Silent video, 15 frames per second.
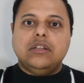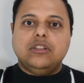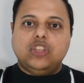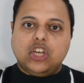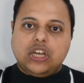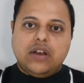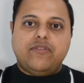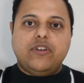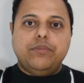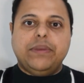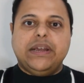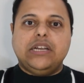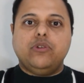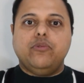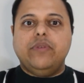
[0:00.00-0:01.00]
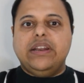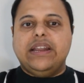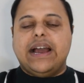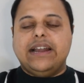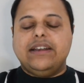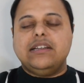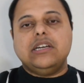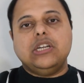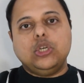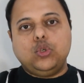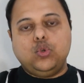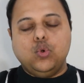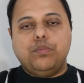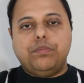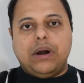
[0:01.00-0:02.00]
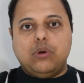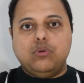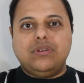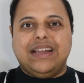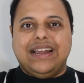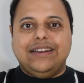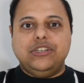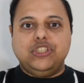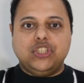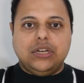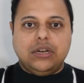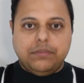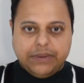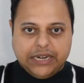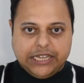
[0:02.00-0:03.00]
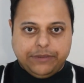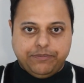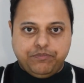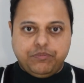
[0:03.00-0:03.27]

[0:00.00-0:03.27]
the government will add £2 additional money.